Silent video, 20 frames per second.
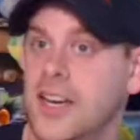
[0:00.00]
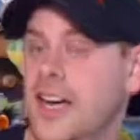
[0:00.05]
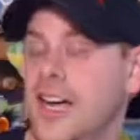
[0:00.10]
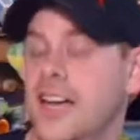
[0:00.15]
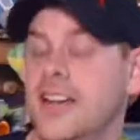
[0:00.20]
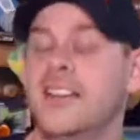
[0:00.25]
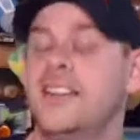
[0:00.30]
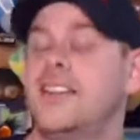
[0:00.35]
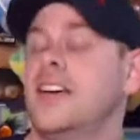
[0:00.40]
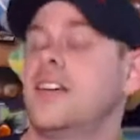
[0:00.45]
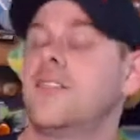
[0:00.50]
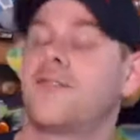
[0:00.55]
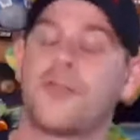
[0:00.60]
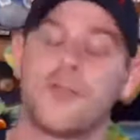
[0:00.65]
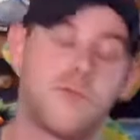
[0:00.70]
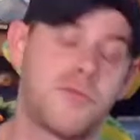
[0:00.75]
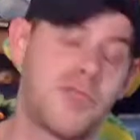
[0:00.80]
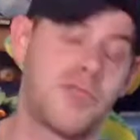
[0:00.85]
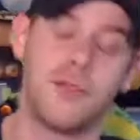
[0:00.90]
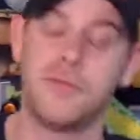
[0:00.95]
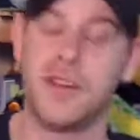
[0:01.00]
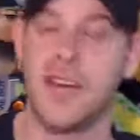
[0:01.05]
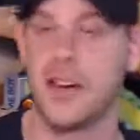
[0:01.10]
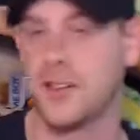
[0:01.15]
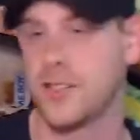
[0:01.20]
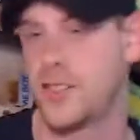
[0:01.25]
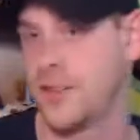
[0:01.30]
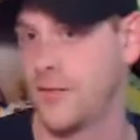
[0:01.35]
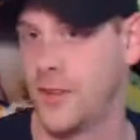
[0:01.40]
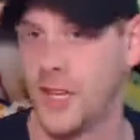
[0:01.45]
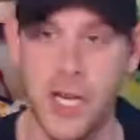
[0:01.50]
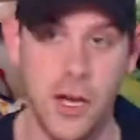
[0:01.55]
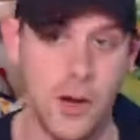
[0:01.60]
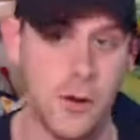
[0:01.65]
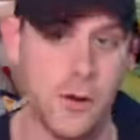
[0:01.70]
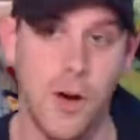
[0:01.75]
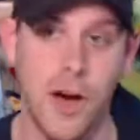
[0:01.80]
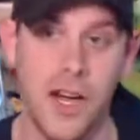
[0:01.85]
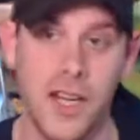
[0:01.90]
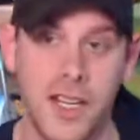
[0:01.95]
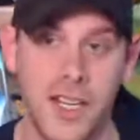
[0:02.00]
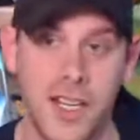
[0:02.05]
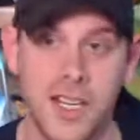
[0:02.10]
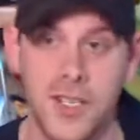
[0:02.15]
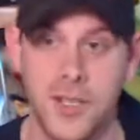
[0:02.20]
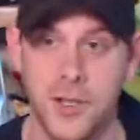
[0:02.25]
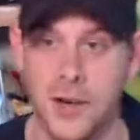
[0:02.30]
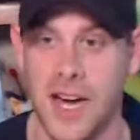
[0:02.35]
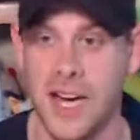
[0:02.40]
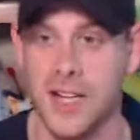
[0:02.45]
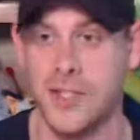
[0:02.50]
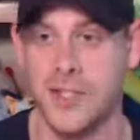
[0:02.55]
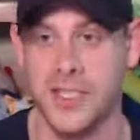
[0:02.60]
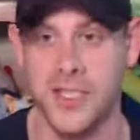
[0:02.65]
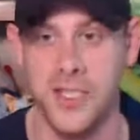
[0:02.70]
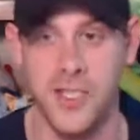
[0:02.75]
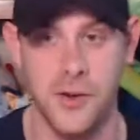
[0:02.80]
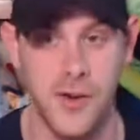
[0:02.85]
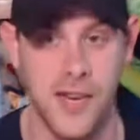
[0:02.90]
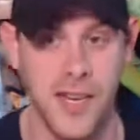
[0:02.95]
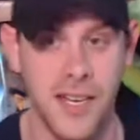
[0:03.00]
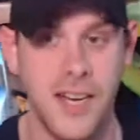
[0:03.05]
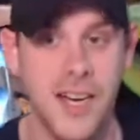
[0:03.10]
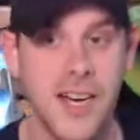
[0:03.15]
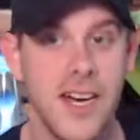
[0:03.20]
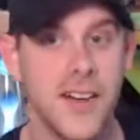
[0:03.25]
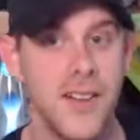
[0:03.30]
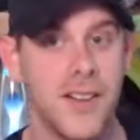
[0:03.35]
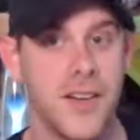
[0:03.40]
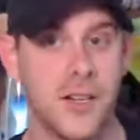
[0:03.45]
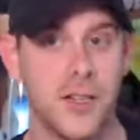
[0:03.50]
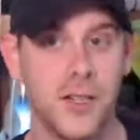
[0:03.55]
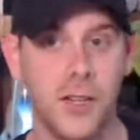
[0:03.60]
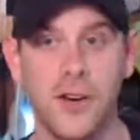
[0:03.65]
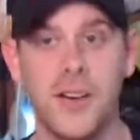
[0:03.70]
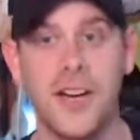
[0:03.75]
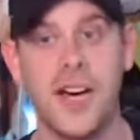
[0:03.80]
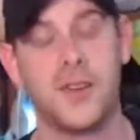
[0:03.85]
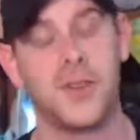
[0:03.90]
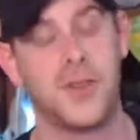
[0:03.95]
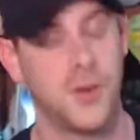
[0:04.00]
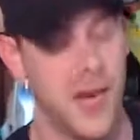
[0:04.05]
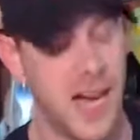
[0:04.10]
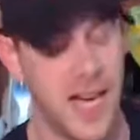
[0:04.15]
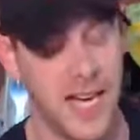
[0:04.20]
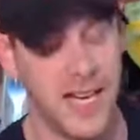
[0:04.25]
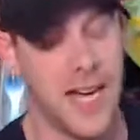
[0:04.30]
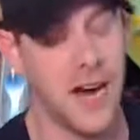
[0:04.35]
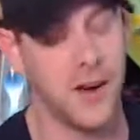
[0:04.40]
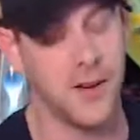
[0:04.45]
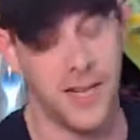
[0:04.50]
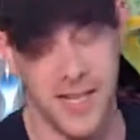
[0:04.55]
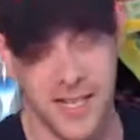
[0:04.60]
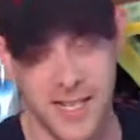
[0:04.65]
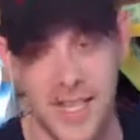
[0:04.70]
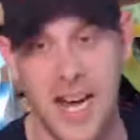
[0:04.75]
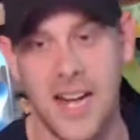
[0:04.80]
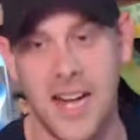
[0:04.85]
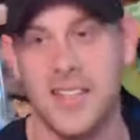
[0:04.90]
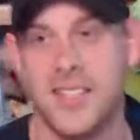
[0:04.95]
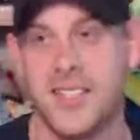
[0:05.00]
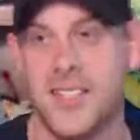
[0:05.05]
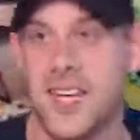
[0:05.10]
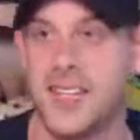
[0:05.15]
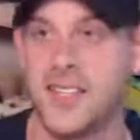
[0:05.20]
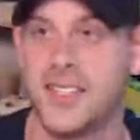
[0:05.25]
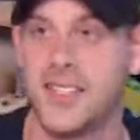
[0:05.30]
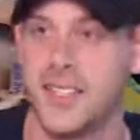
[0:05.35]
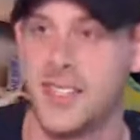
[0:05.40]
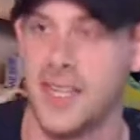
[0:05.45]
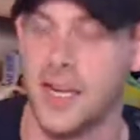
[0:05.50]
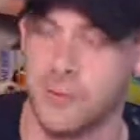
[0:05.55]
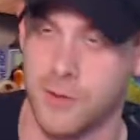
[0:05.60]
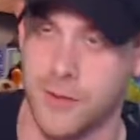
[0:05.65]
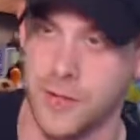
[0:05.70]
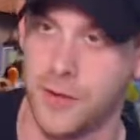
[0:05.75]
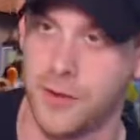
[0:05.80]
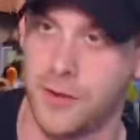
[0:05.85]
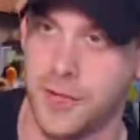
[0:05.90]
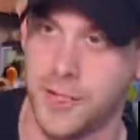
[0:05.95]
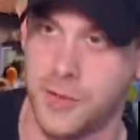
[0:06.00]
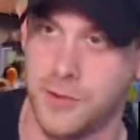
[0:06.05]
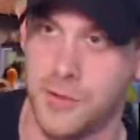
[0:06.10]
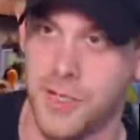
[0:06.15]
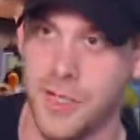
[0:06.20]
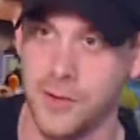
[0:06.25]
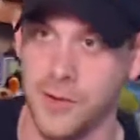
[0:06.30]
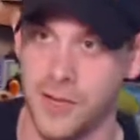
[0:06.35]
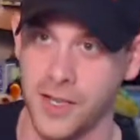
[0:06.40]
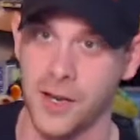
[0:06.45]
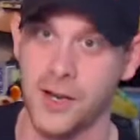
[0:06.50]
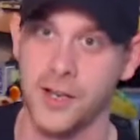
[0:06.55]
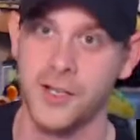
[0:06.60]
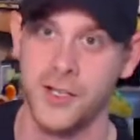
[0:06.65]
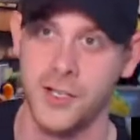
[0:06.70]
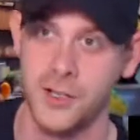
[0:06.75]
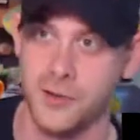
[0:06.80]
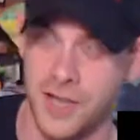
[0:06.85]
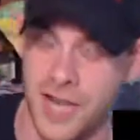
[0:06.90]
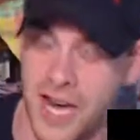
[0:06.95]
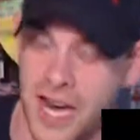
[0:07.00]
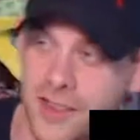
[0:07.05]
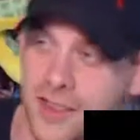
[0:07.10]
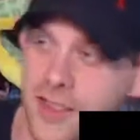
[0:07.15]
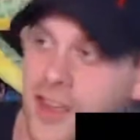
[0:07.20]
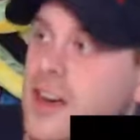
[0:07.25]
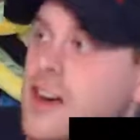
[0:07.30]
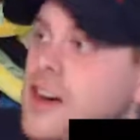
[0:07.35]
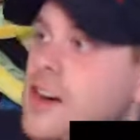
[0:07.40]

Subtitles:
Anything from thumbnails to video quality to actually doing the Claw Council Hangout in Dallas, Texas that we're going to be doing on June 9th,